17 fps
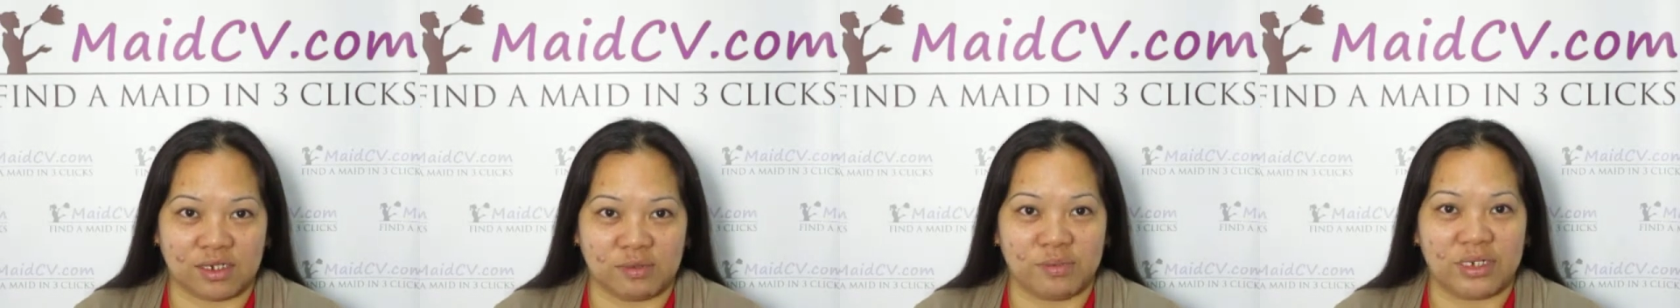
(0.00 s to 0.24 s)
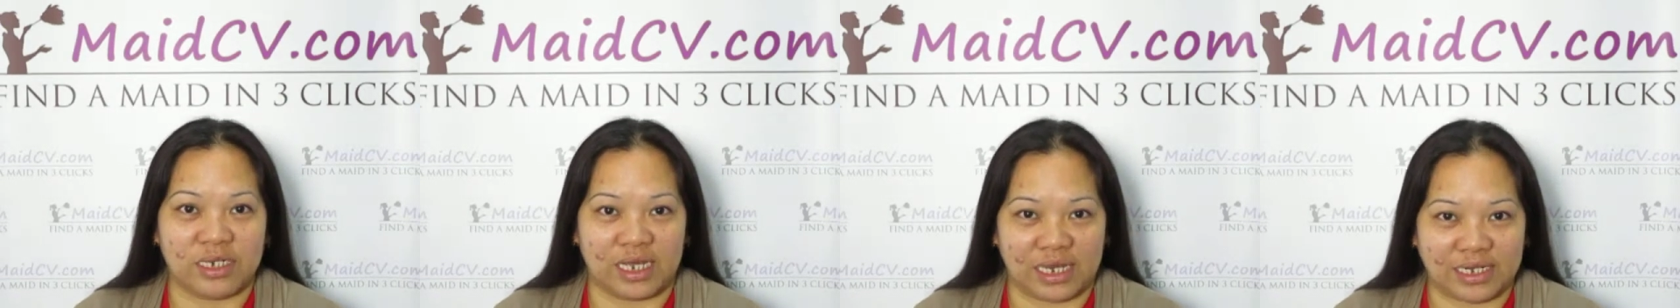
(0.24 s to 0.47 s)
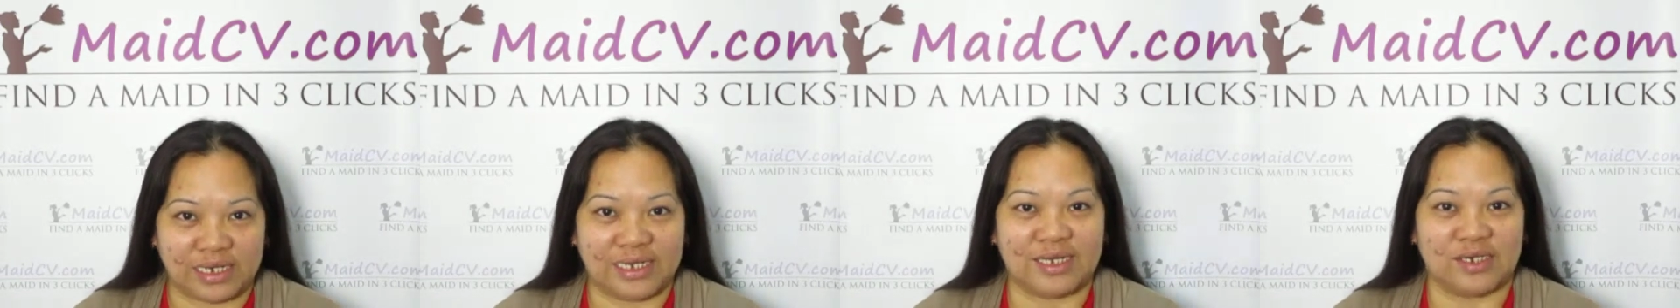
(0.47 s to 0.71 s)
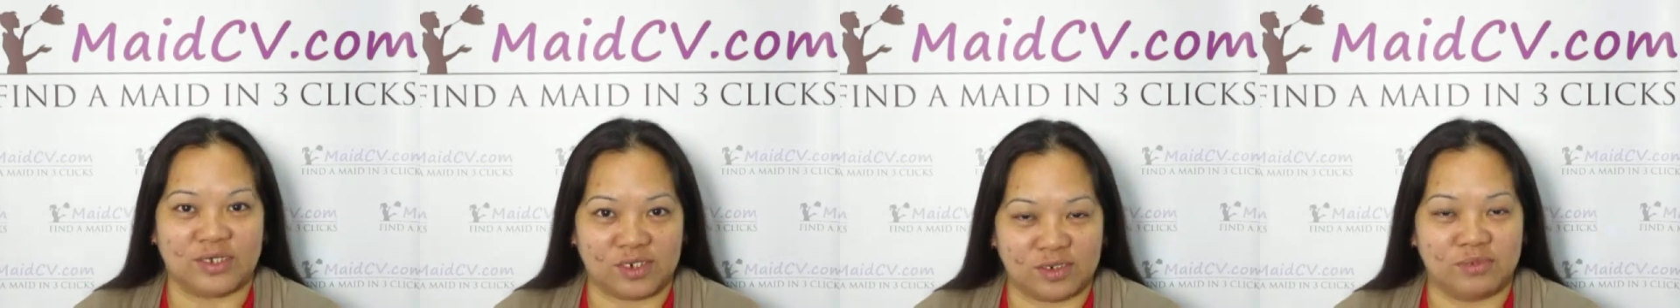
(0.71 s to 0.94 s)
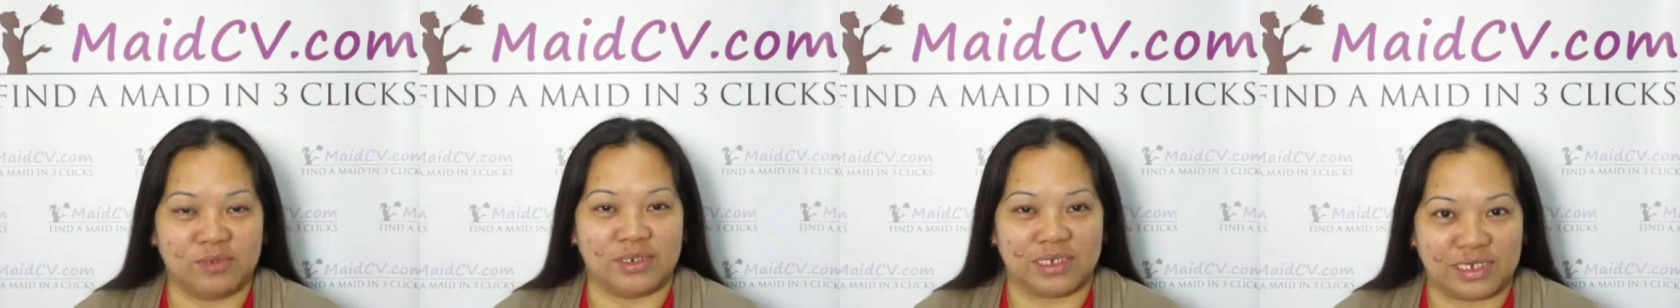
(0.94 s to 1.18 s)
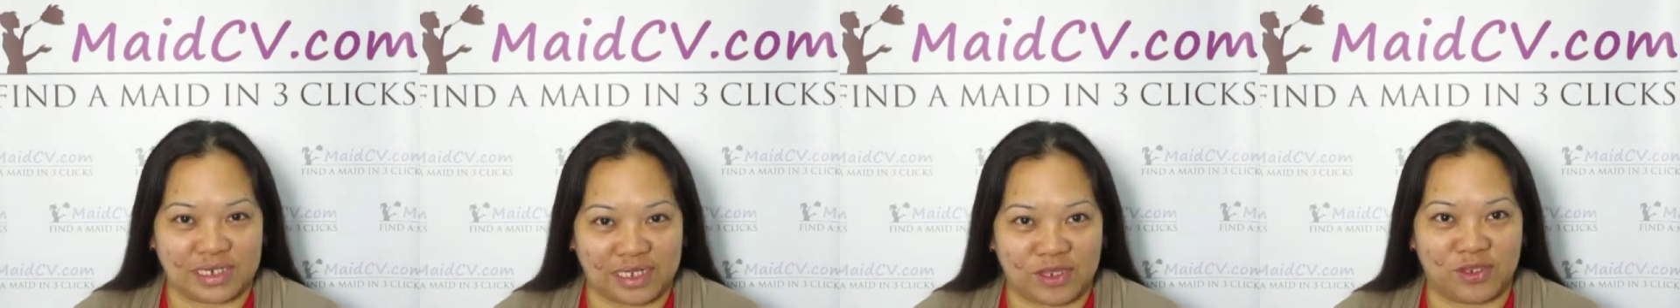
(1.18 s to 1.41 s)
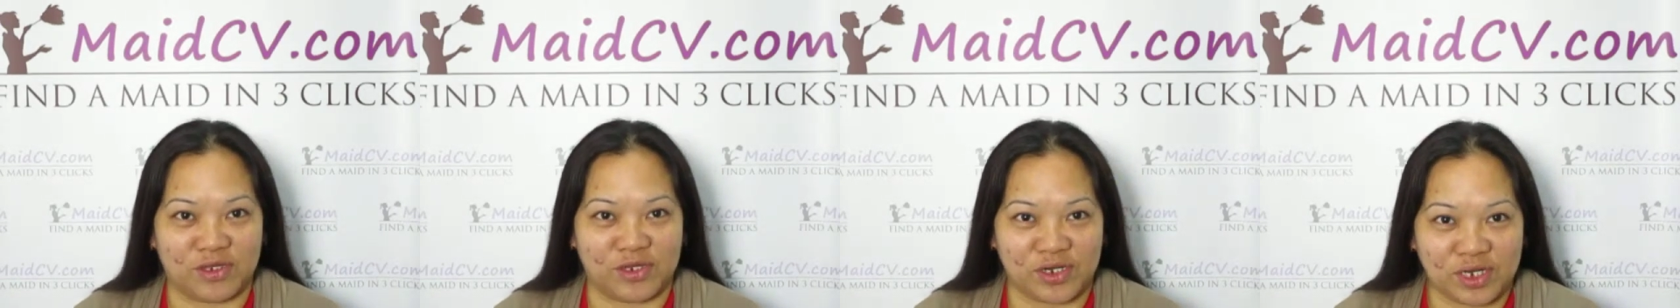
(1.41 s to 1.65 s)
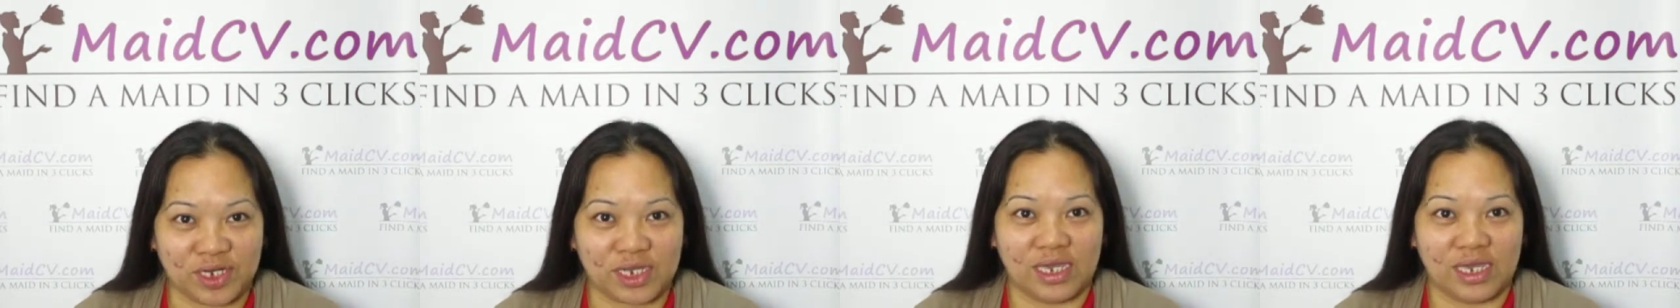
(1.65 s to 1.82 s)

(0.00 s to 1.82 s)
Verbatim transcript: home nanny, home cleaner.